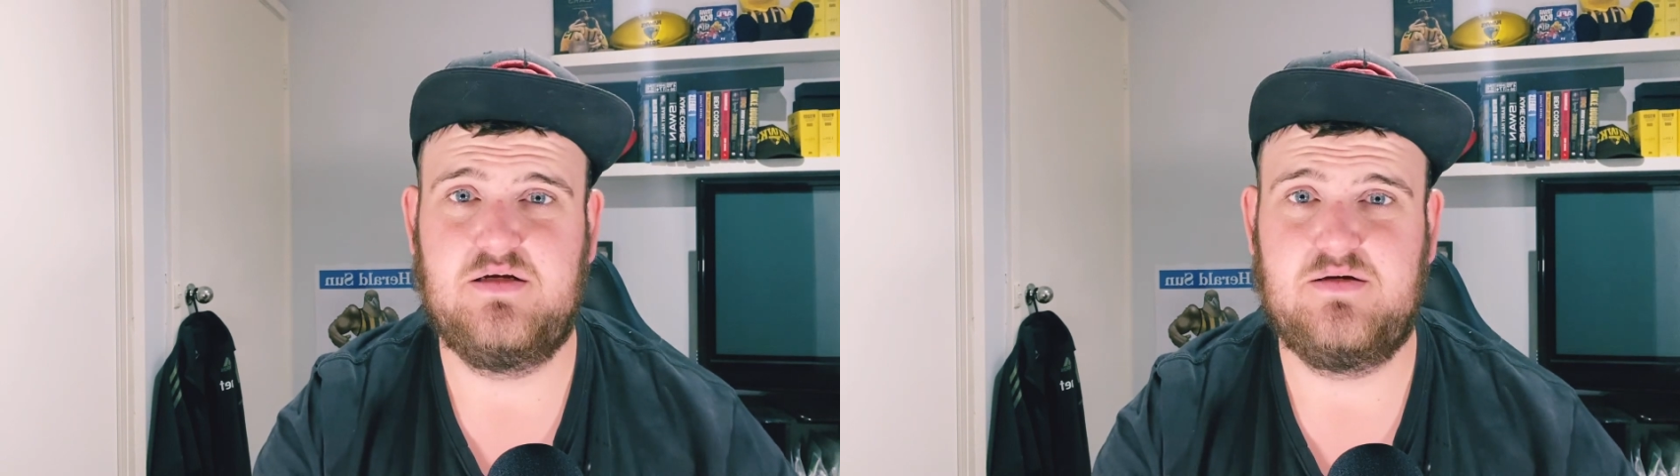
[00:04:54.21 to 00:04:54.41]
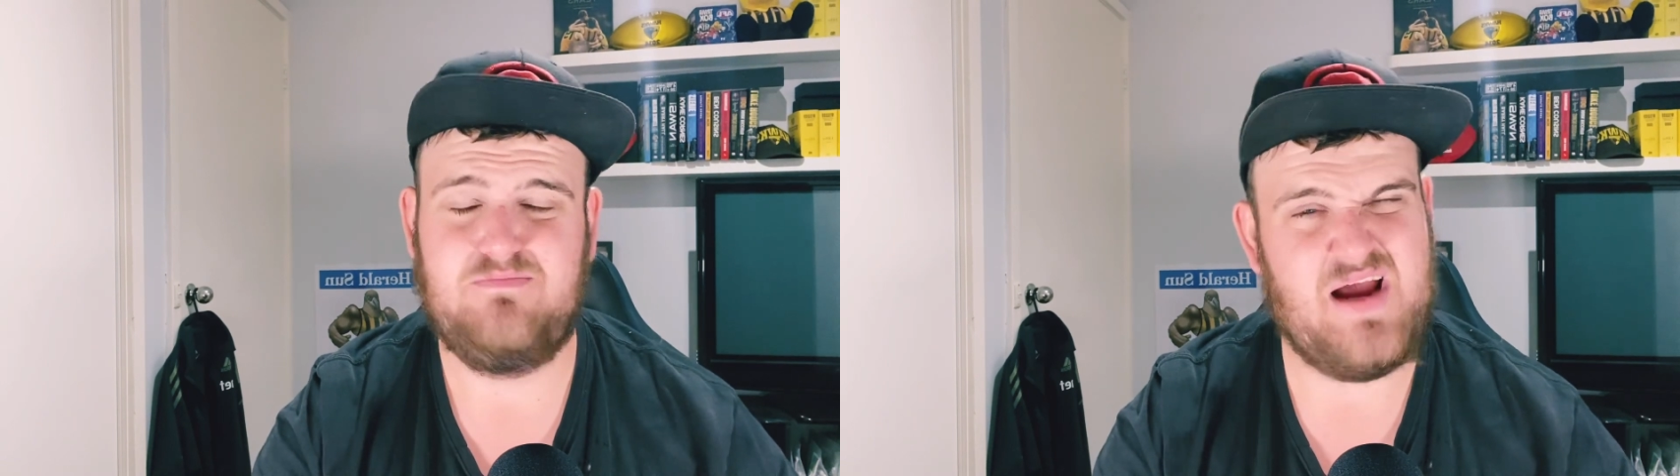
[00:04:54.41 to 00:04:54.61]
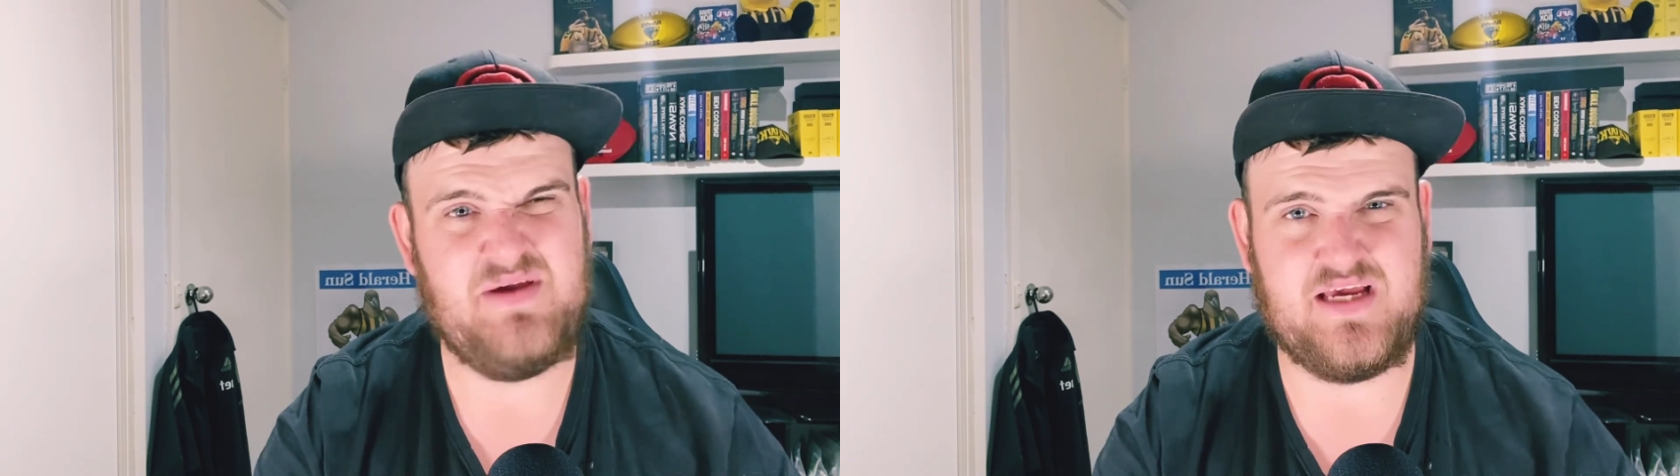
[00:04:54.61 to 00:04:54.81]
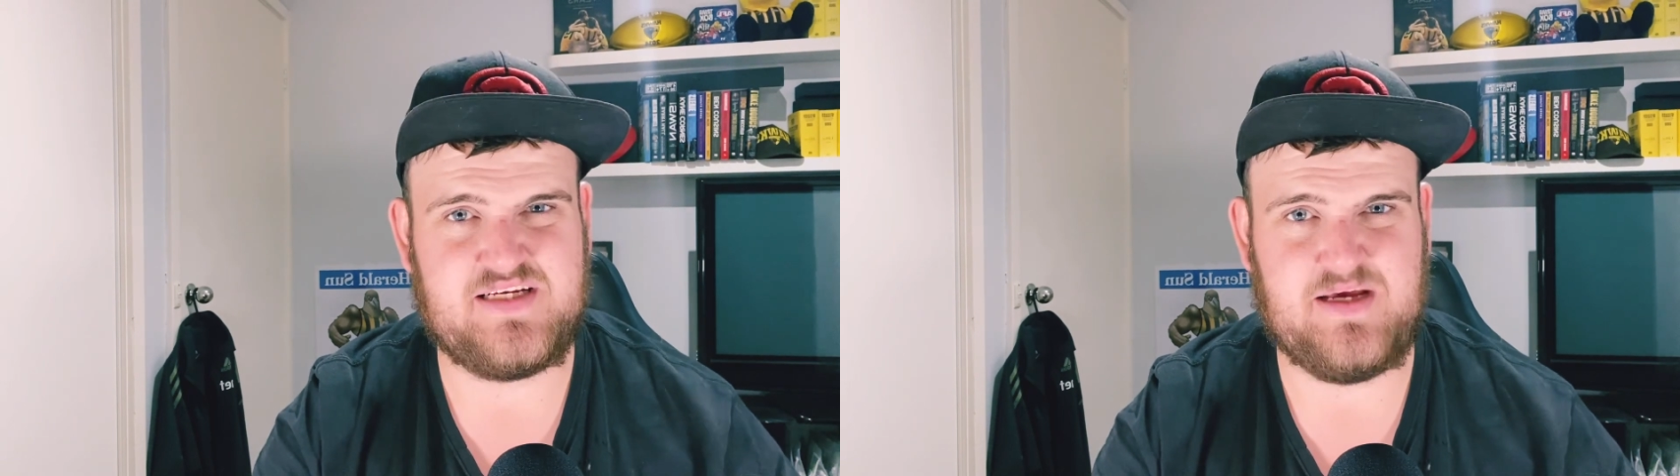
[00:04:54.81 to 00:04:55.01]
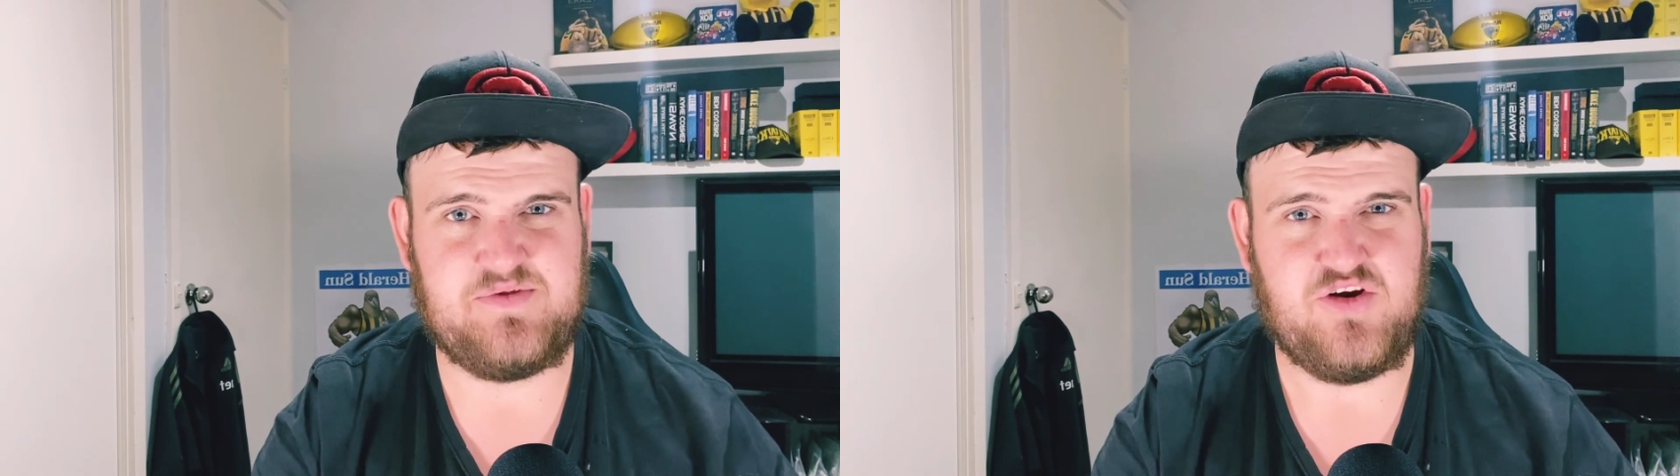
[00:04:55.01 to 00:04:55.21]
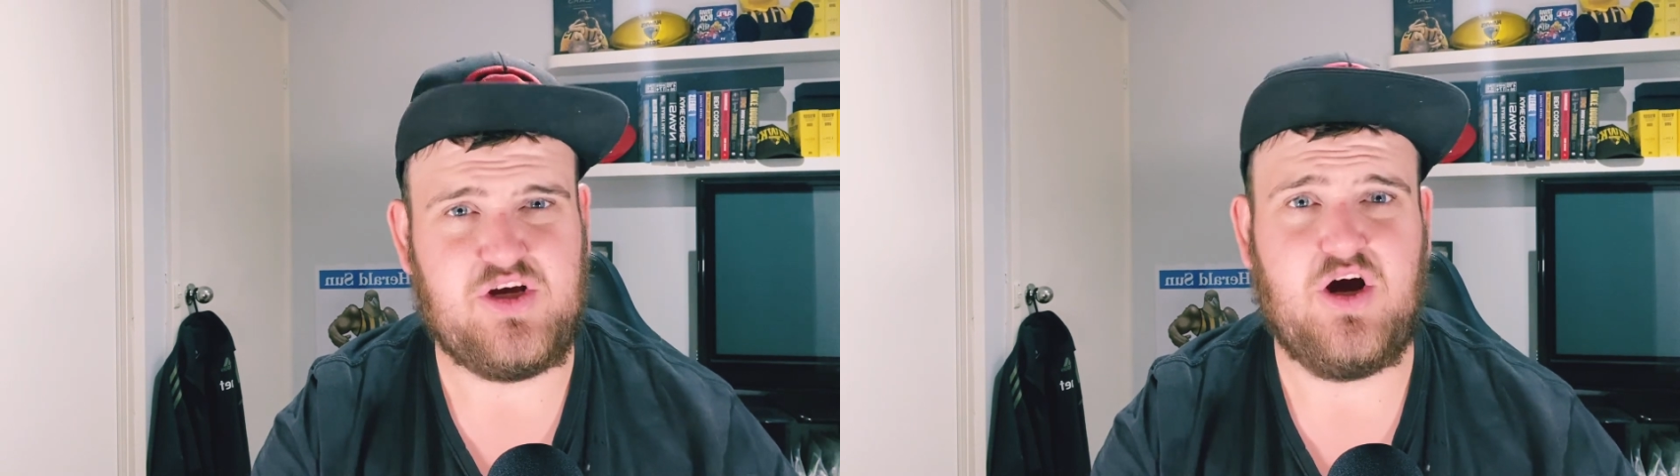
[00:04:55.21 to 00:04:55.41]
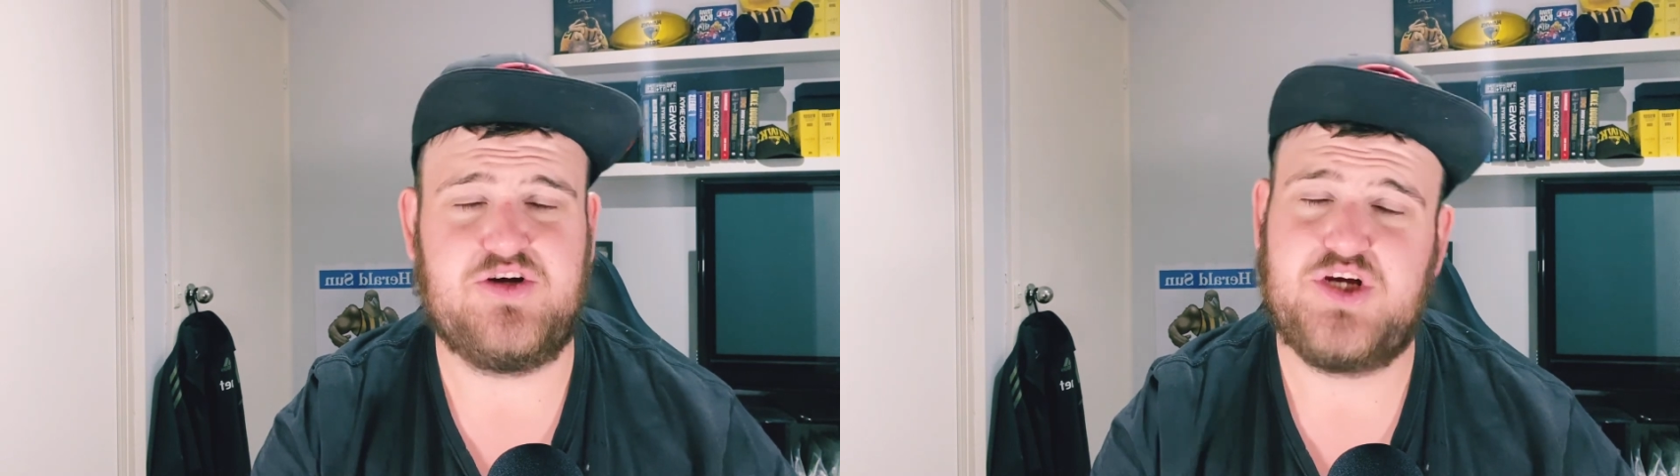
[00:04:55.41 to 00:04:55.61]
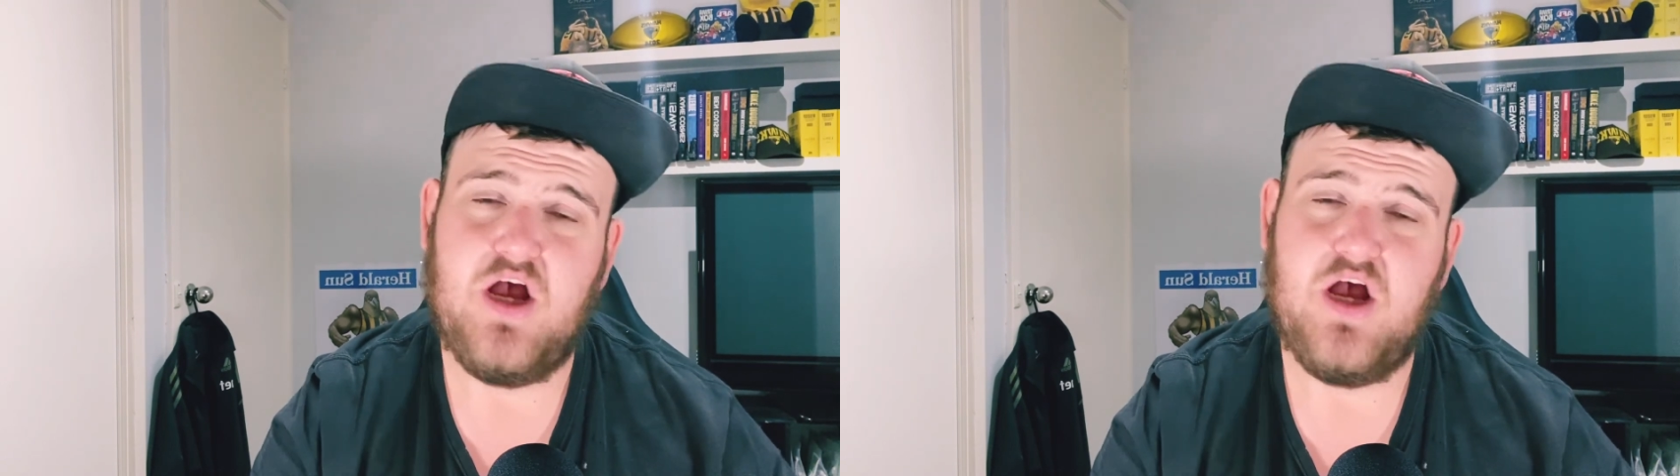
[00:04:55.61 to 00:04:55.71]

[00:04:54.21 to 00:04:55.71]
Maybe except a new coach.